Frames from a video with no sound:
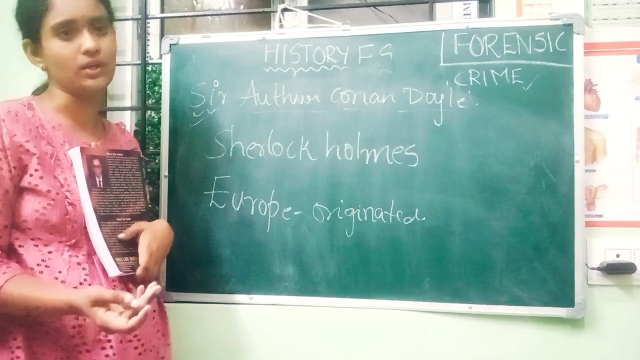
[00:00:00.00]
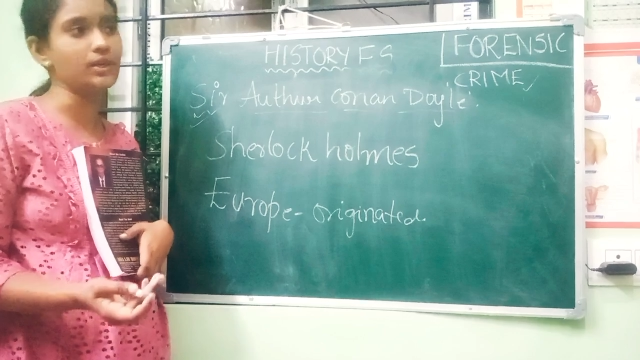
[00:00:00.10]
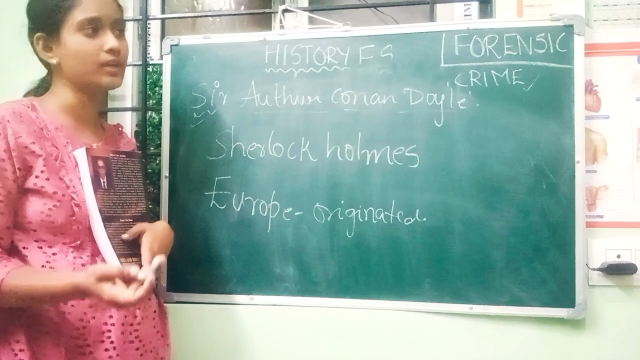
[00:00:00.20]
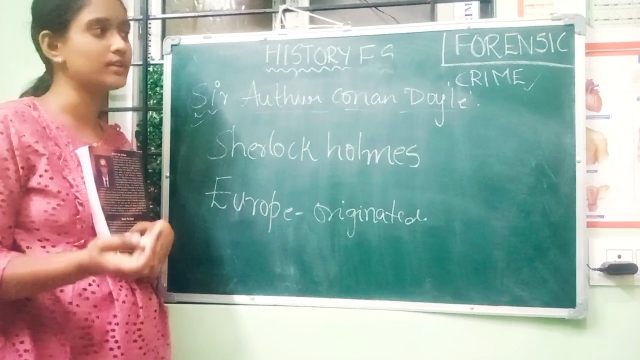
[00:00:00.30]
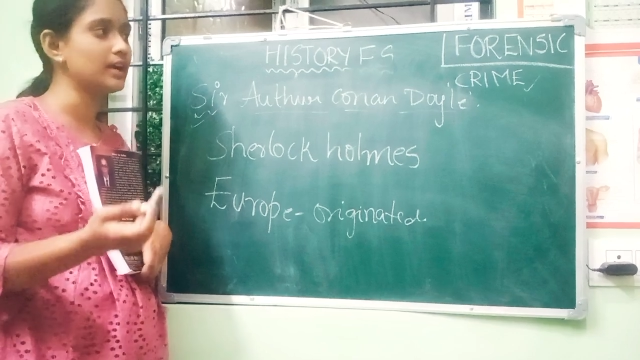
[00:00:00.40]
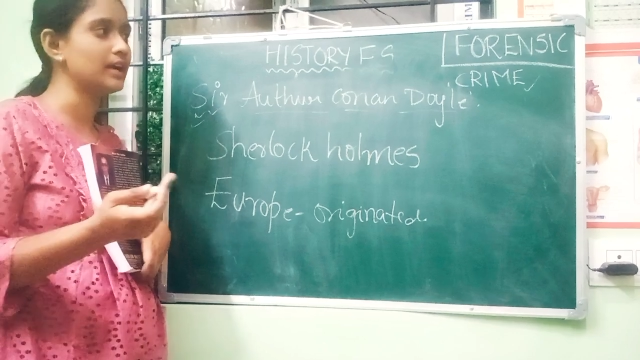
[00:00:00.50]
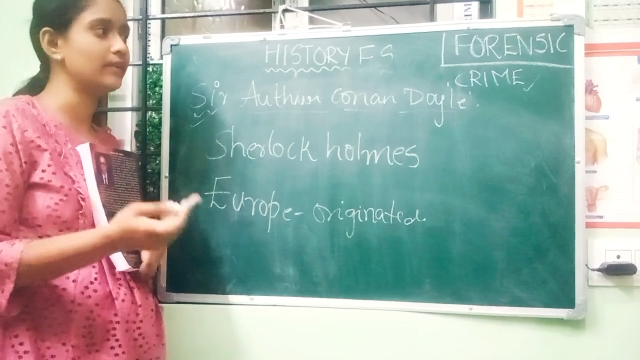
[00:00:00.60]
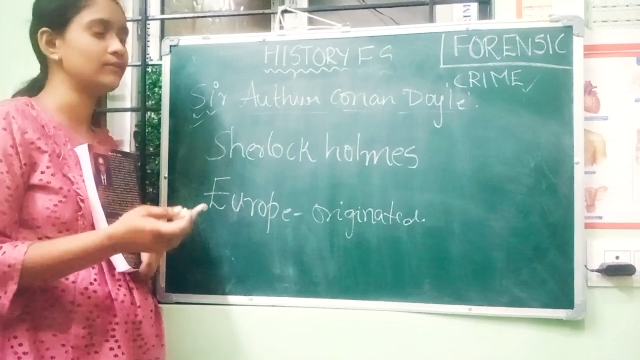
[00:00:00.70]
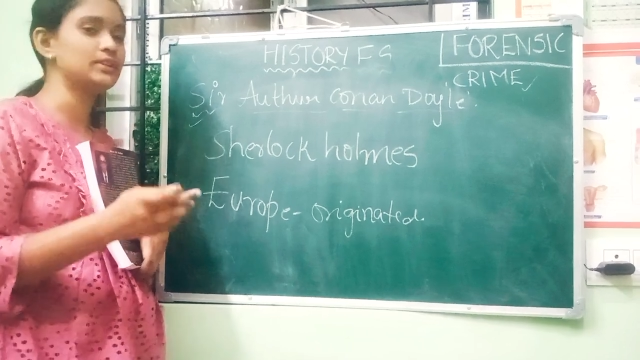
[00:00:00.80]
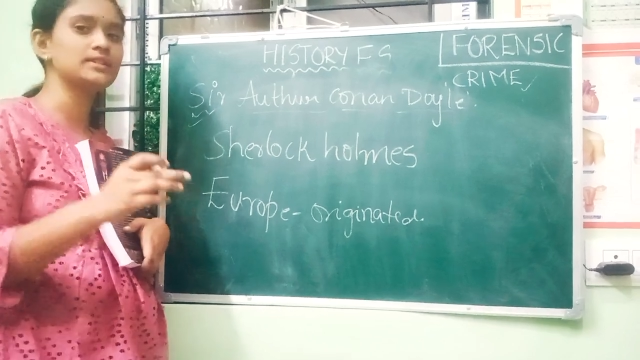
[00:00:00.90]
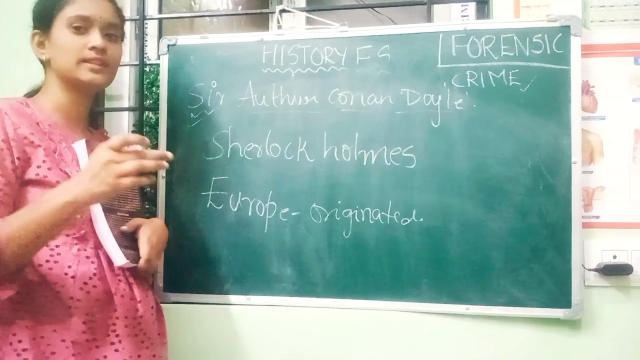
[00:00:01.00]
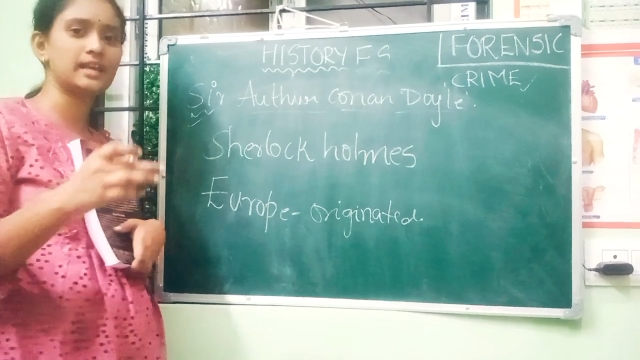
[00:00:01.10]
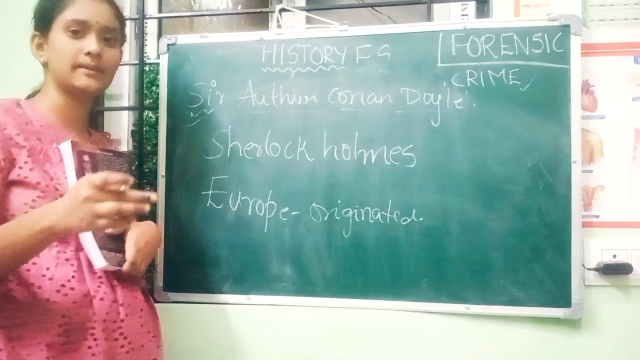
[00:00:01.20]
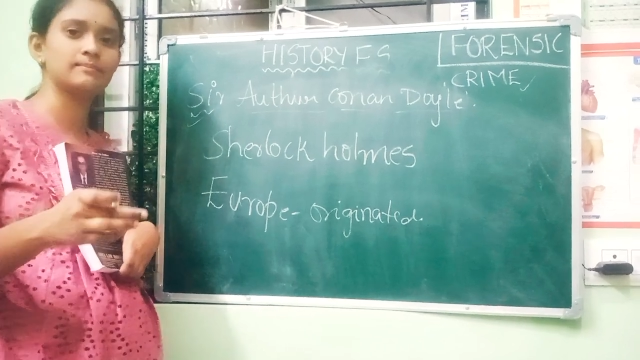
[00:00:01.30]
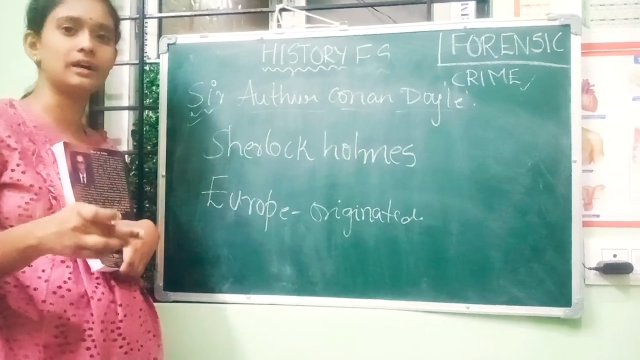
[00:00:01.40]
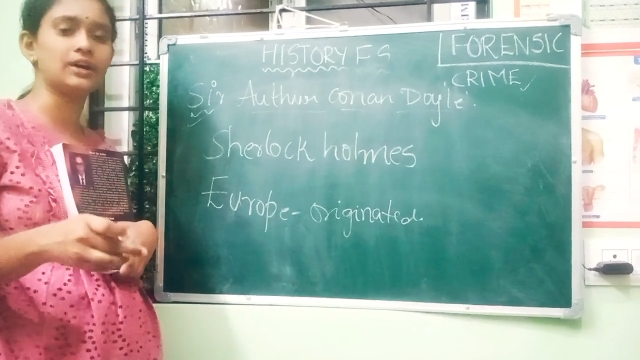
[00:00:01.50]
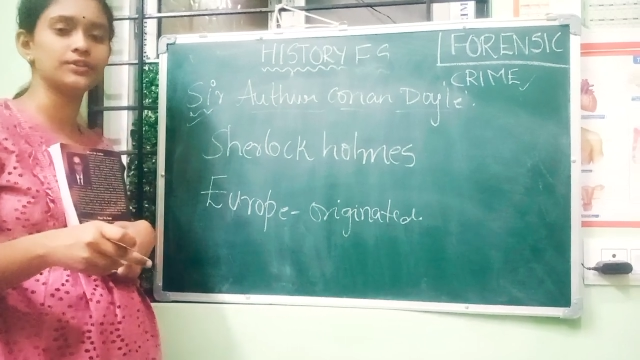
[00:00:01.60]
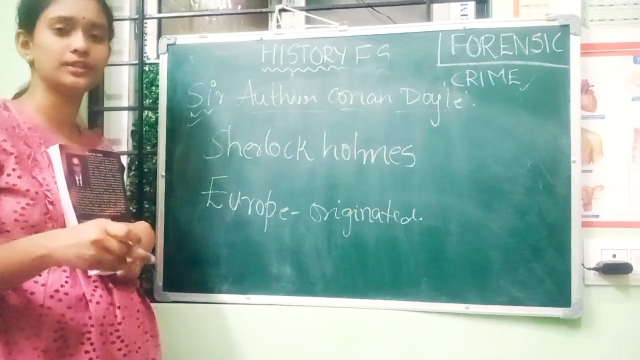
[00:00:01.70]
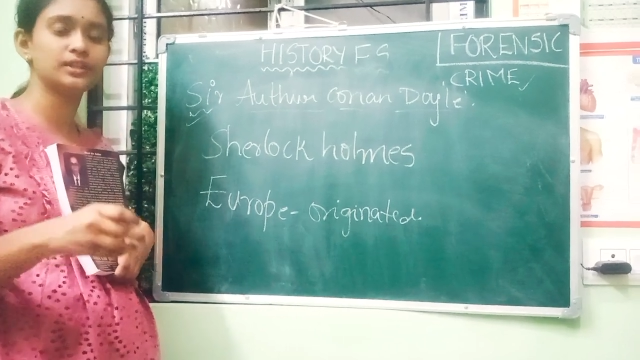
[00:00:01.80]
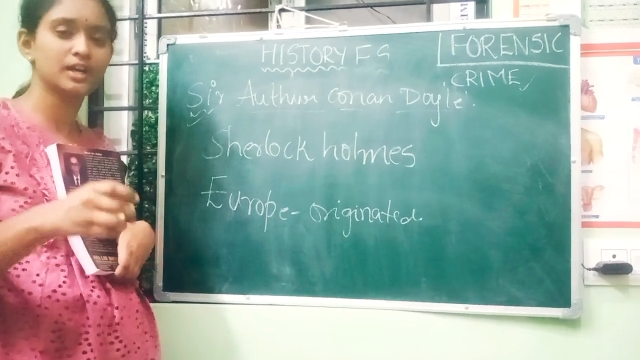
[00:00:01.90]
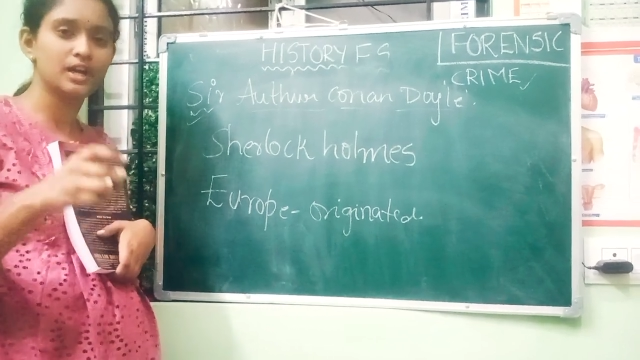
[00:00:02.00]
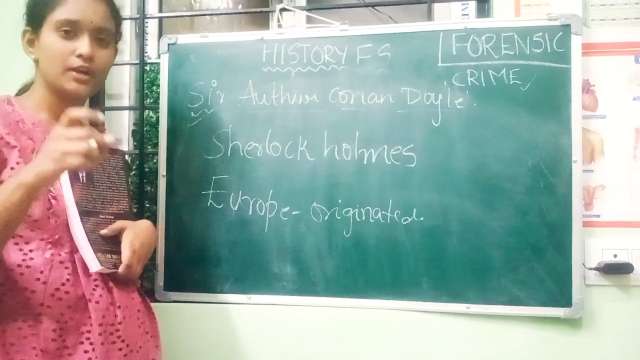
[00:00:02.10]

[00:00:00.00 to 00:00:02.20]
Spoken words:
Like, and I will say about the